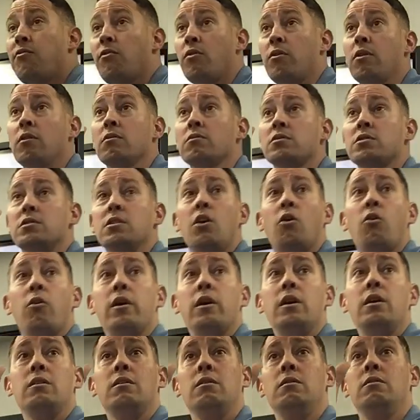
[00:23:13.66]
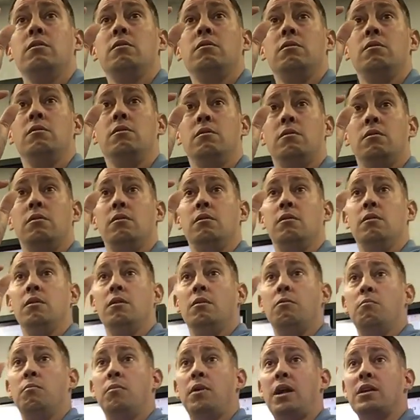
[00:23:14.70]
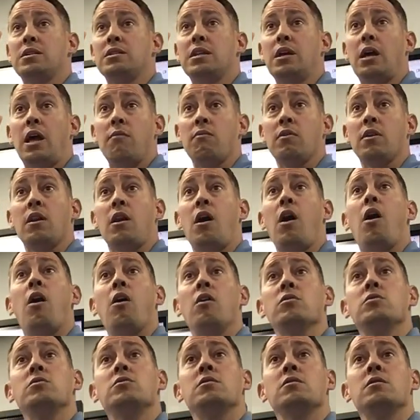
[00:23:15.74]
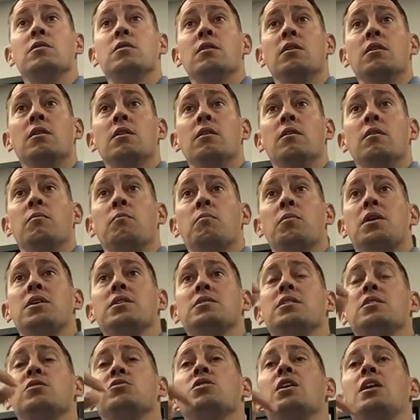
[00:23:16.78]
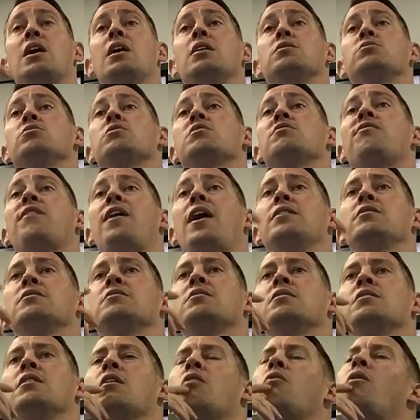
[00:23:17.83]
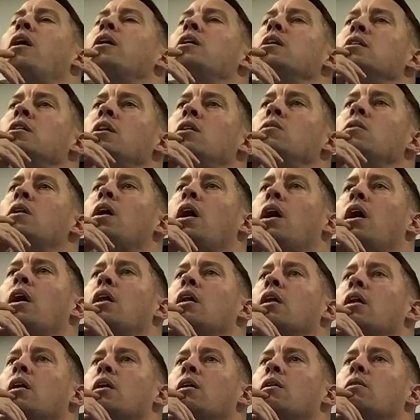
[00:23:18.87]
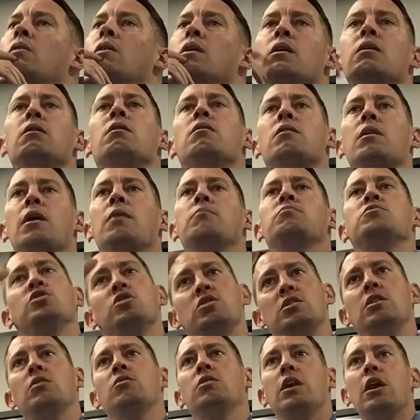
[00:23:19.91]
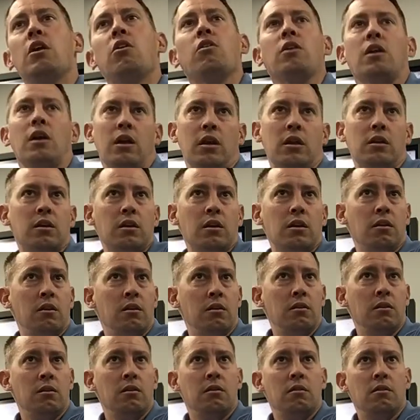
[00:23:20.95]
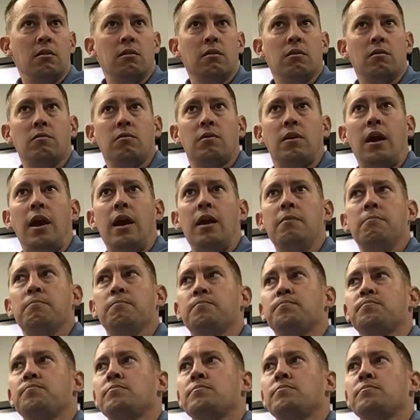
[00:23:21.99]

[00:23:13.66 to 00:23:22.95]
for Snowy, but I still haven't lost because there's the interest factor scenario. I didn't know that. Okay, she's still hearing it. Okay?